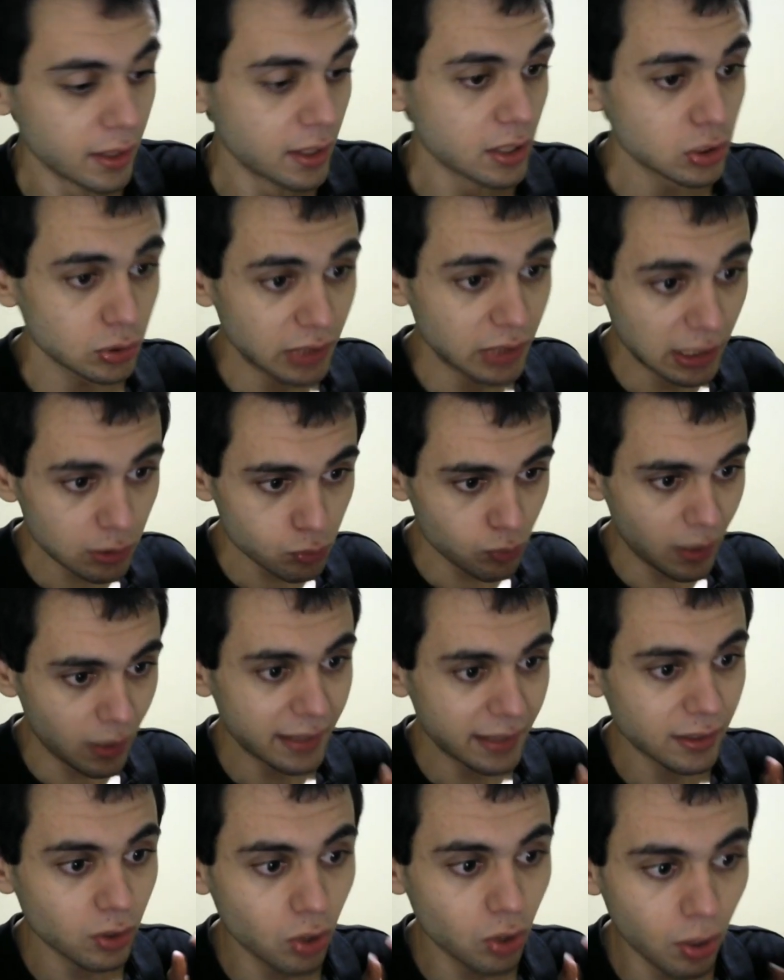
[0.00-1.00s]
So that's why
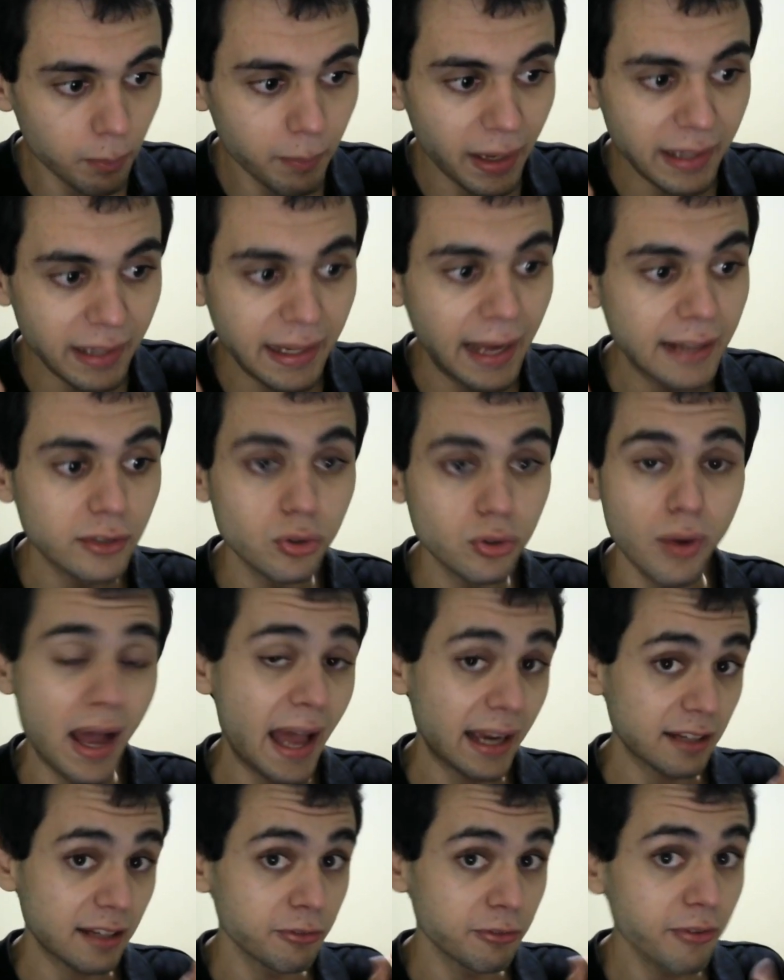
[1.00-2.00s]
the Combine had to
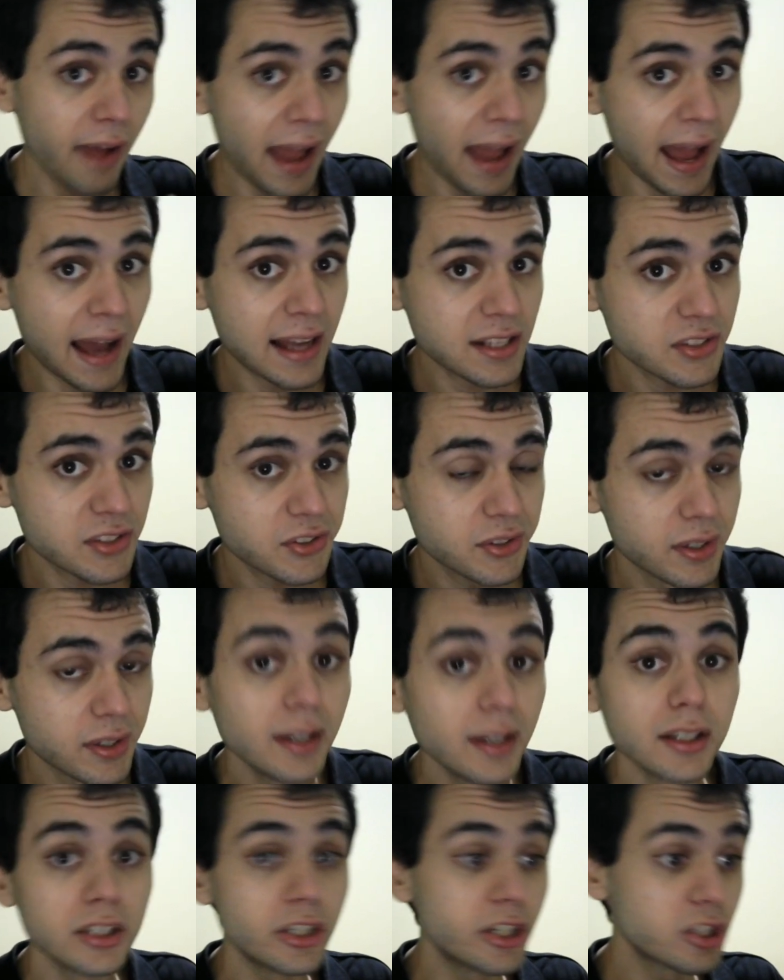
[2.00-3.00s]
act fast,
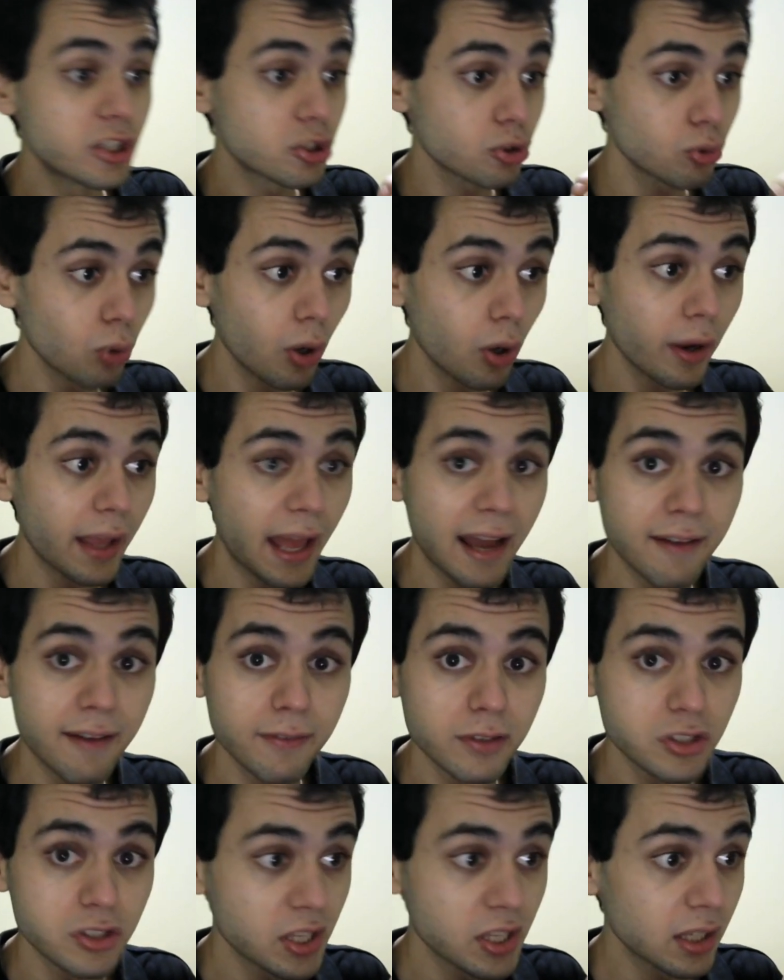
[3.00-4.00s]
destroy
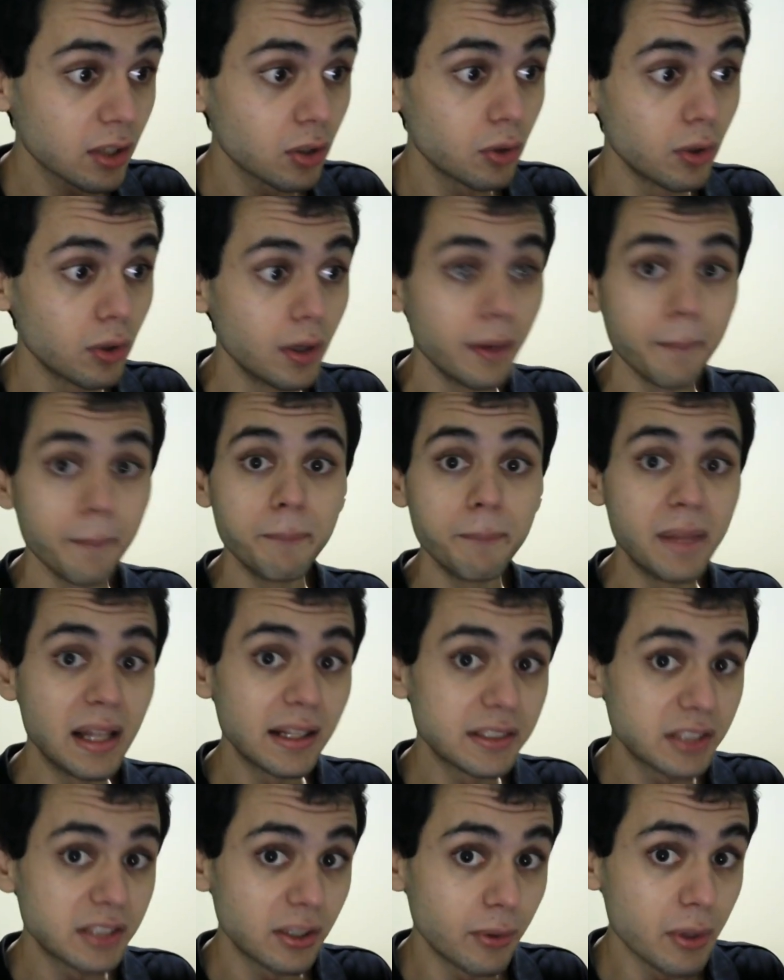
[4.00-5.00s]
every single
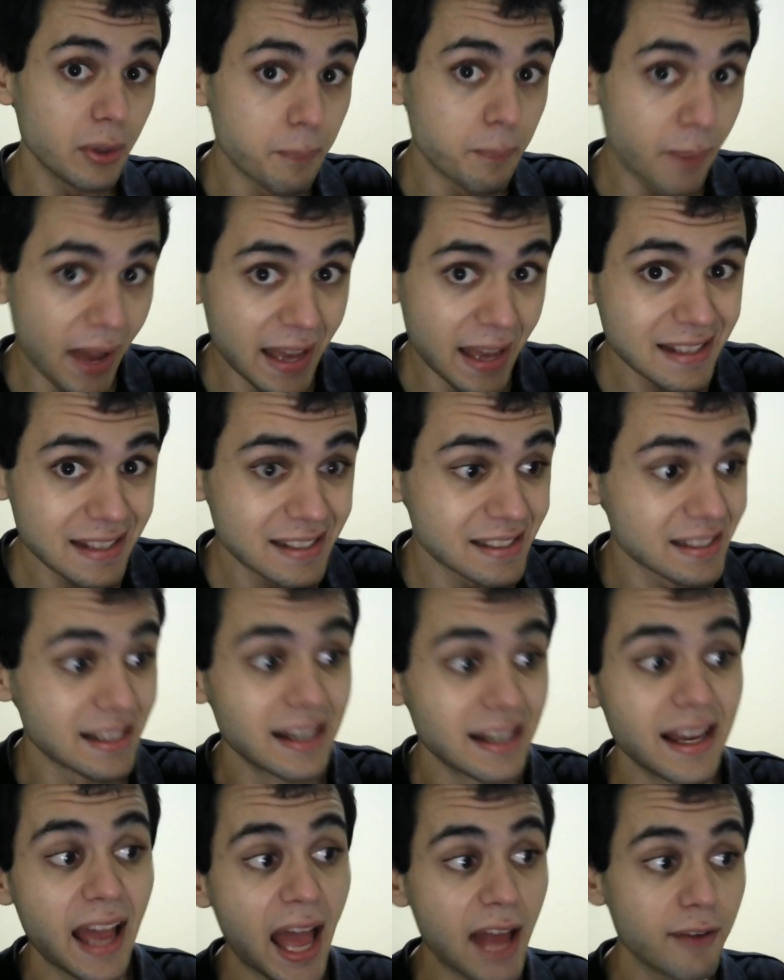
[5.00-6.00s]
military base,
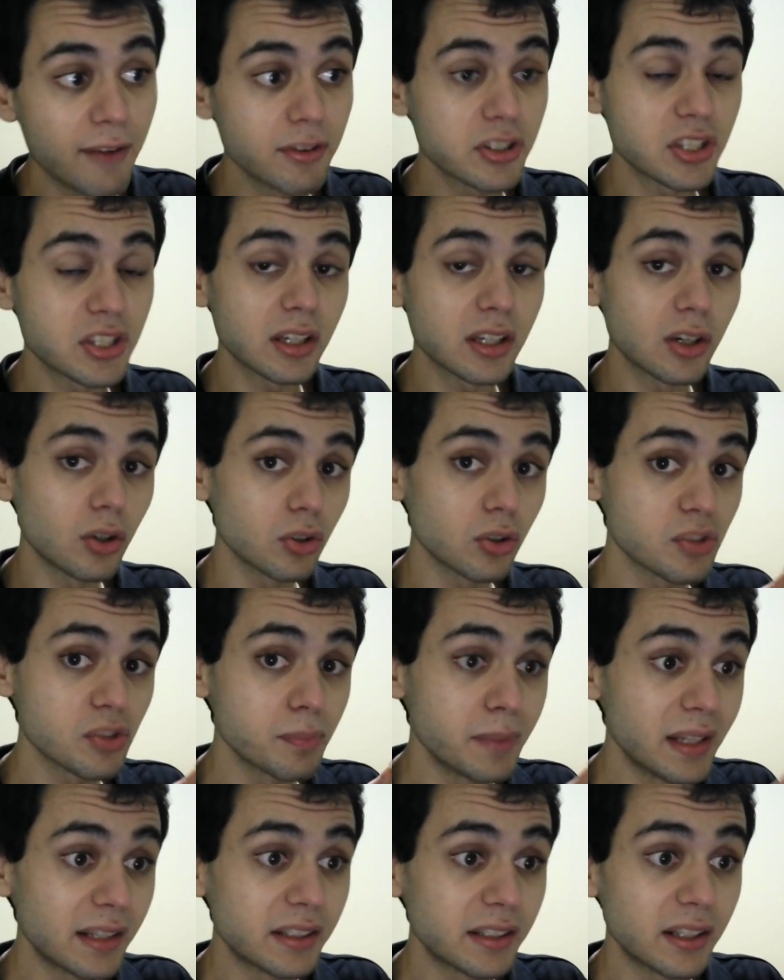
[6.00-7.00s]
every single
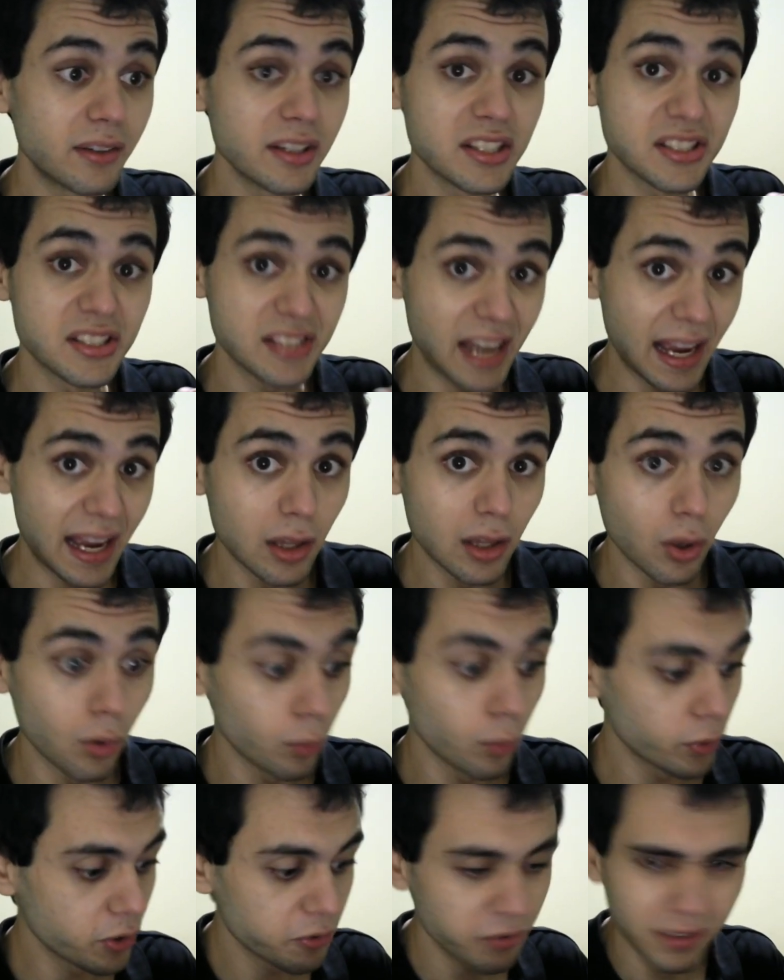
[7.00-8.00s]
military silo.
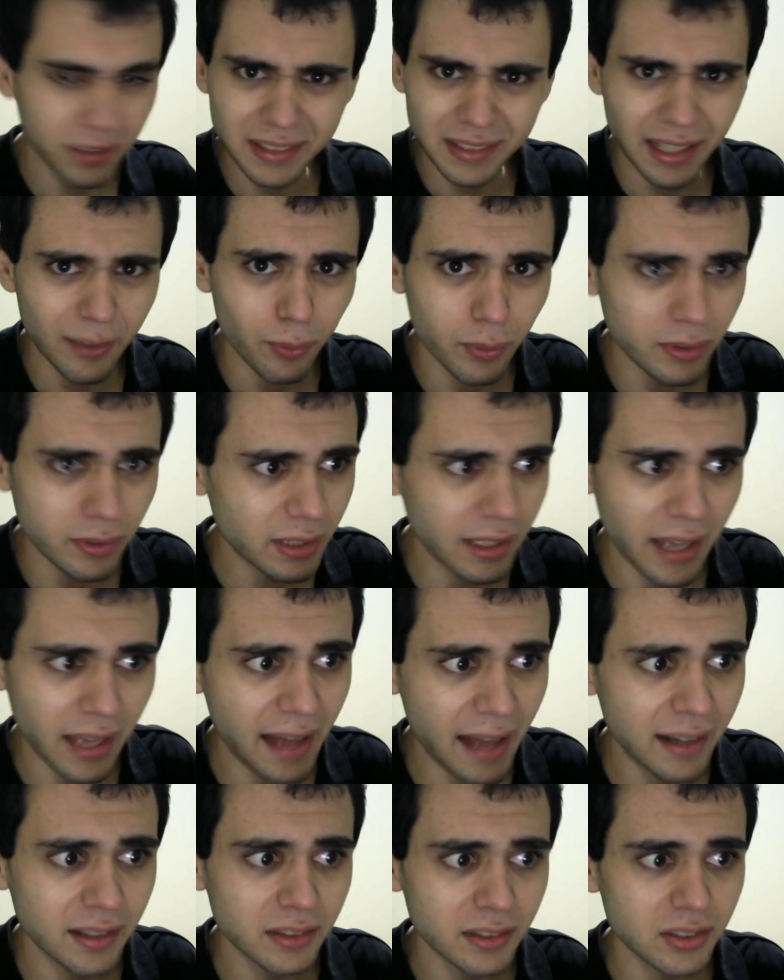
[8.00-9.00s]
You think they they
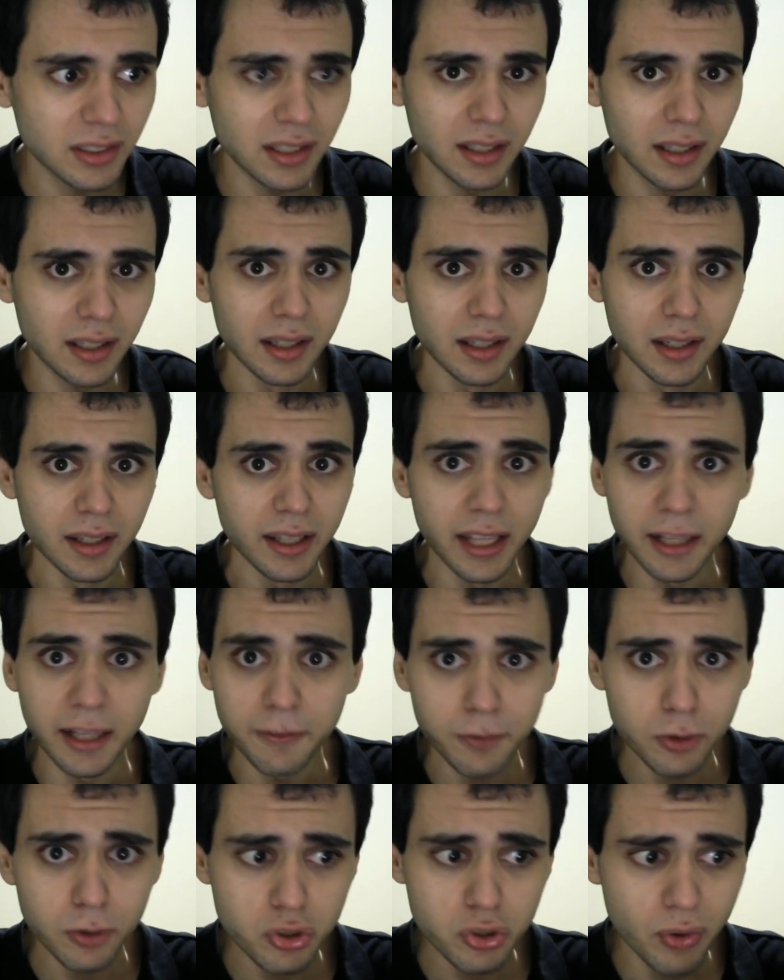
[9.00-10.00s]
hadn't uh,
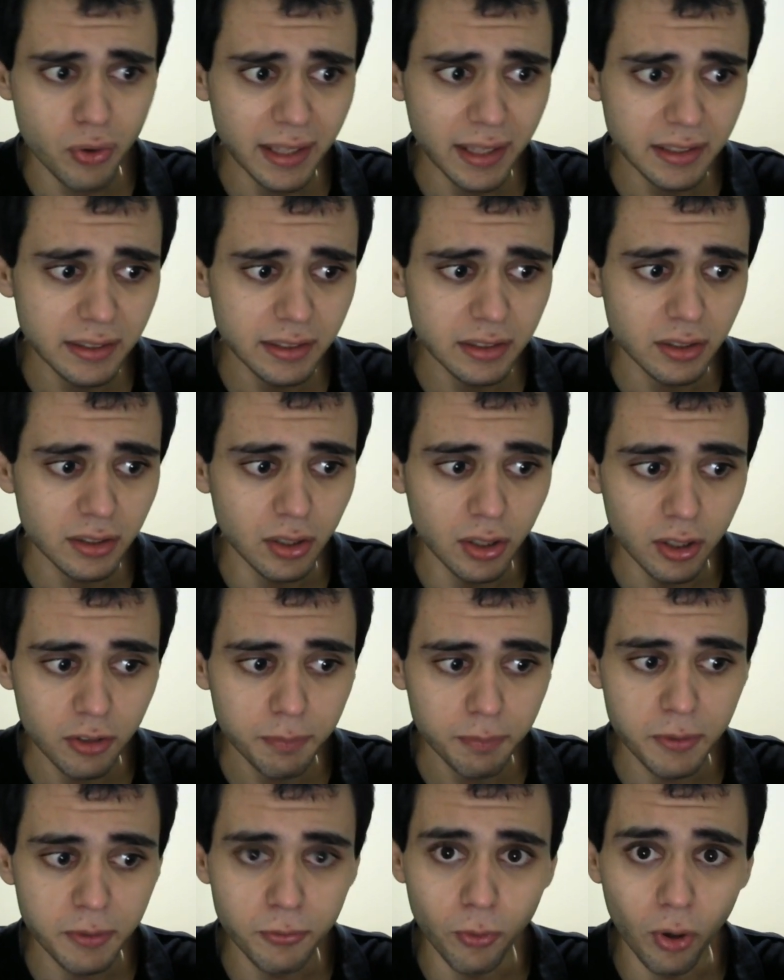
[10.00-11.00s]
infiltrated Earth
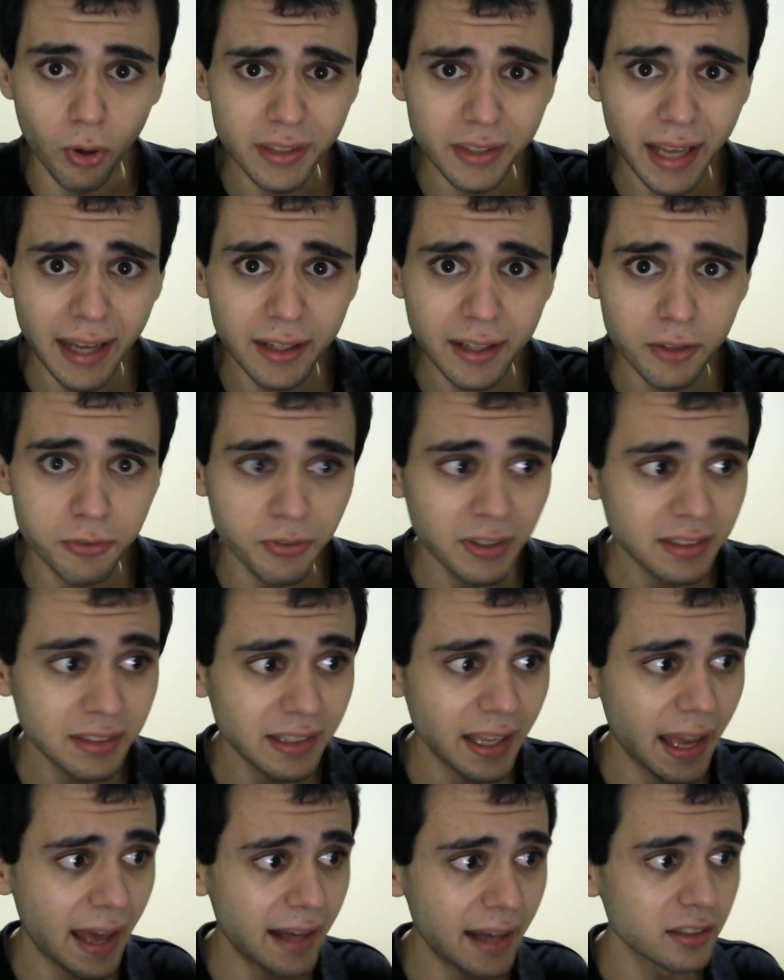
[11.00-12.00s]
before that? You think they
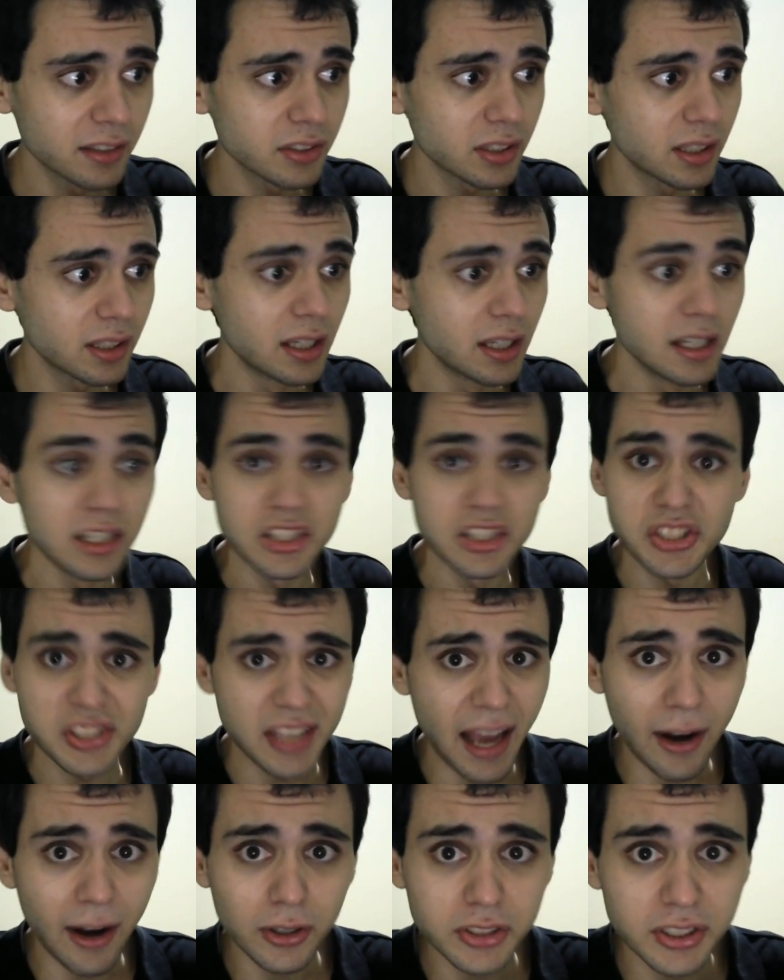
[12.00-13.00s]
hadn't uh,
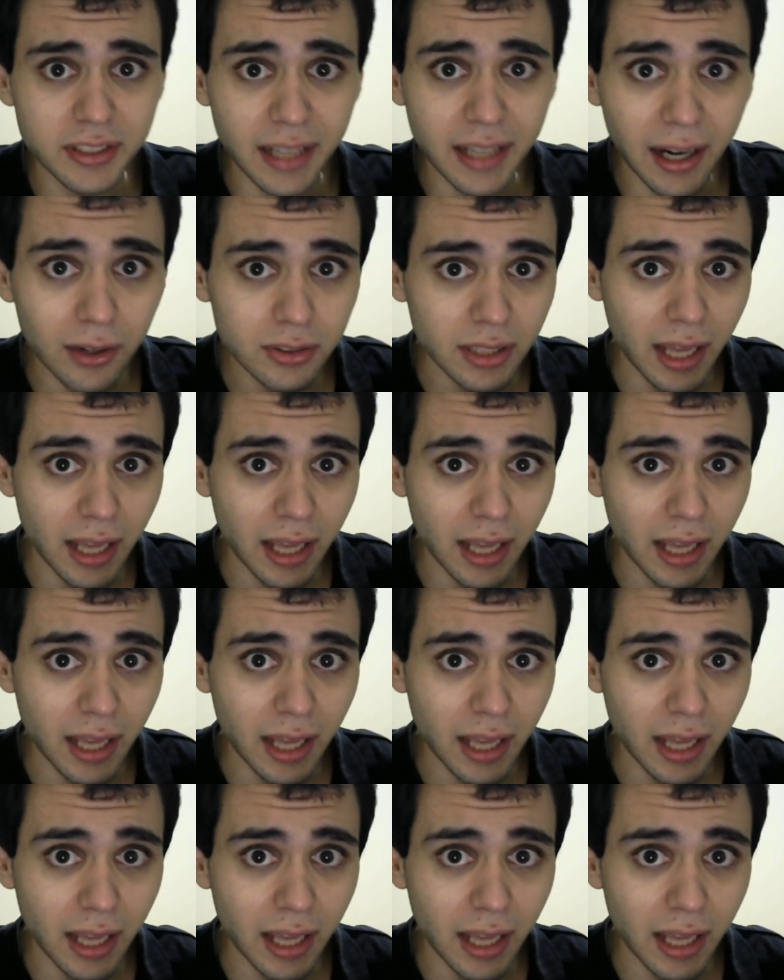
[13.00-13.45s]
scouted out